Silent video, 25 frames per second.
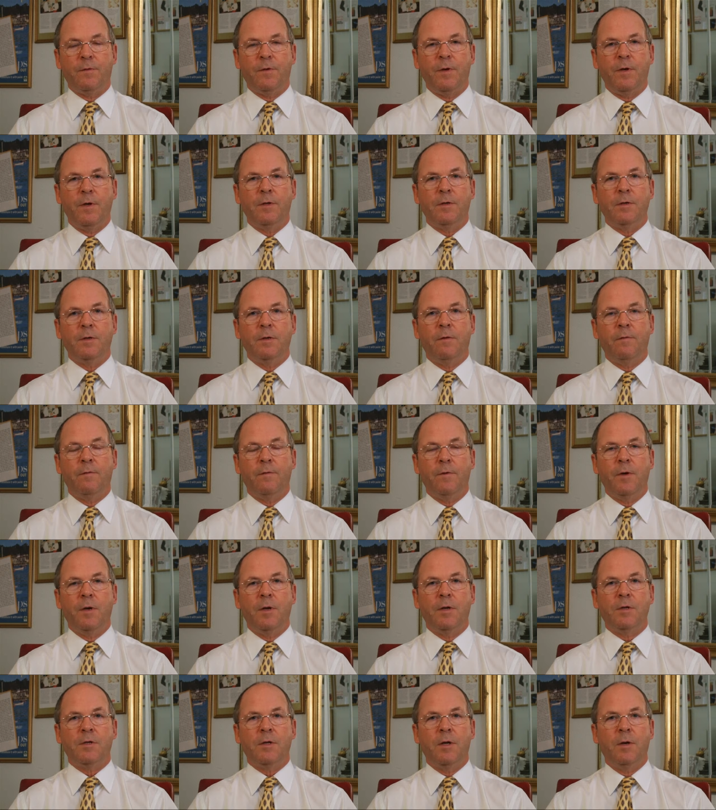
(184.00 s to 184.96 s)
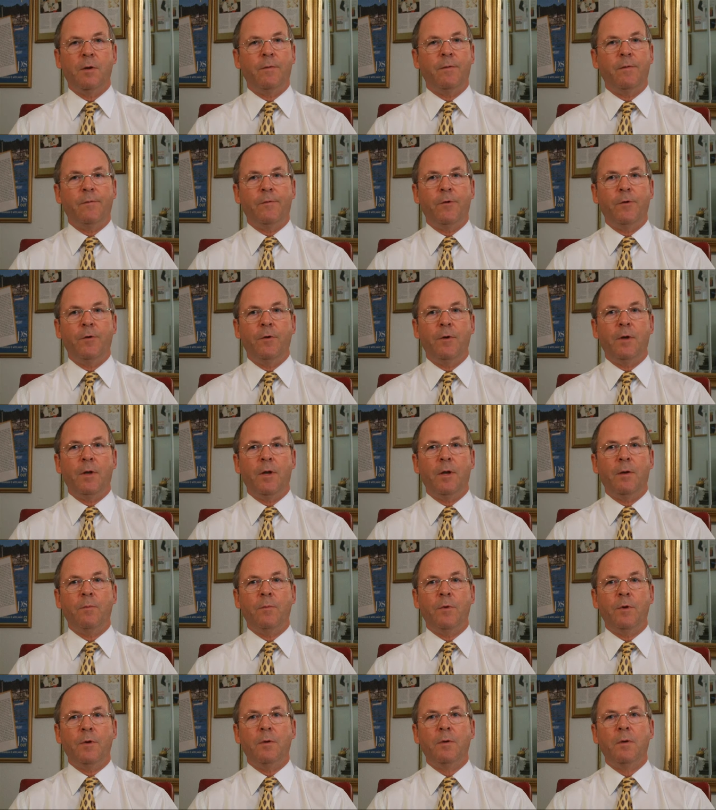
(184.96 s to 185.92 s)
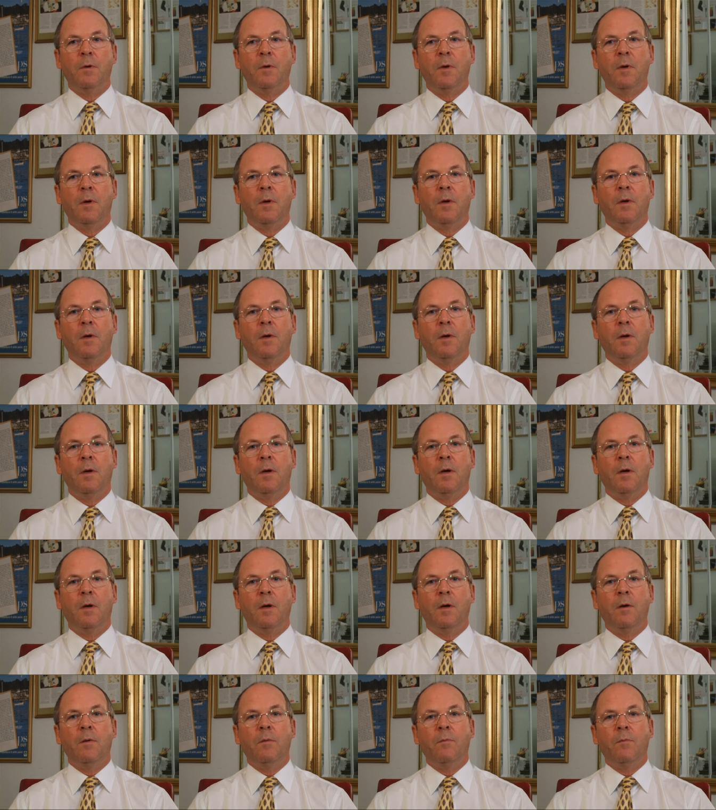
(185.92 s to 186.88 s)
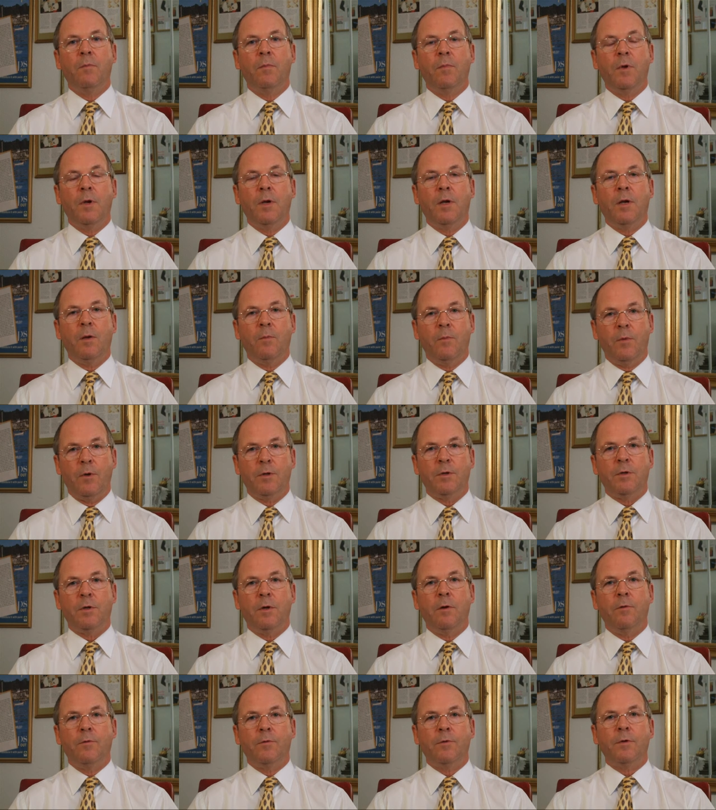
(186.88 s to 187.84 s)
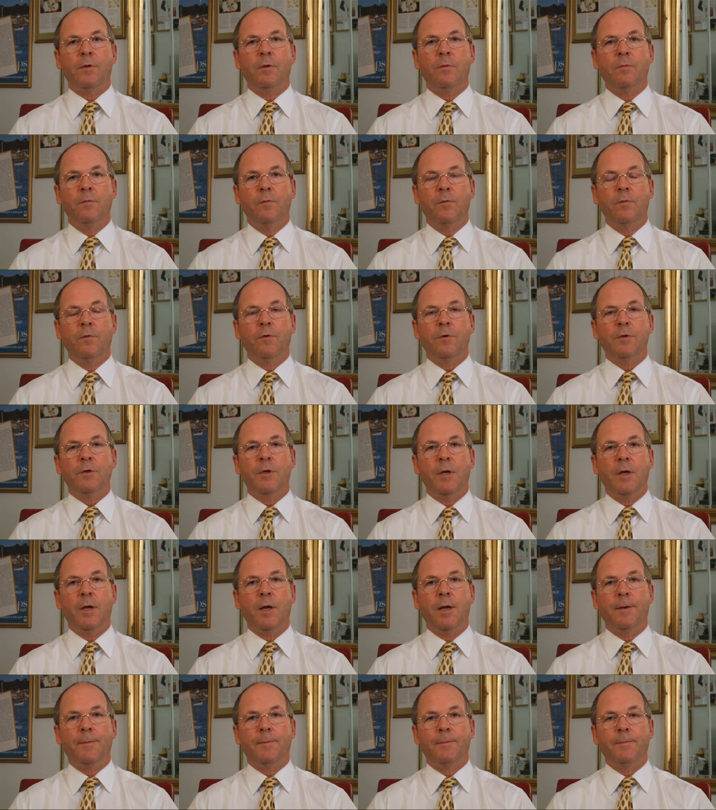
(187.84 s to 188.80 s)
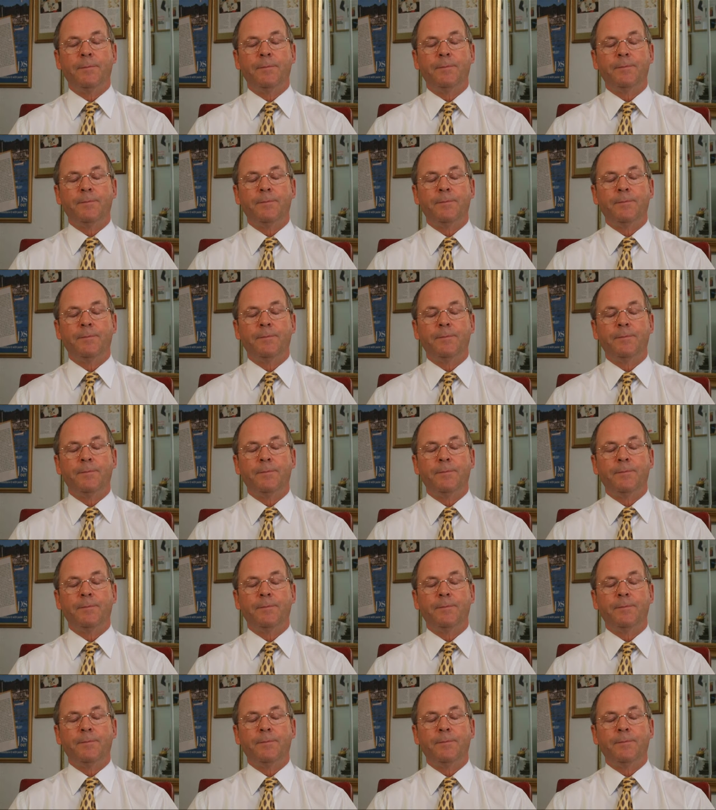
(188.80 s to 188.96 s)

of things, and often they'll say, oh, I've never heard of that. But, um, they can be intolerant to them. Of course they can.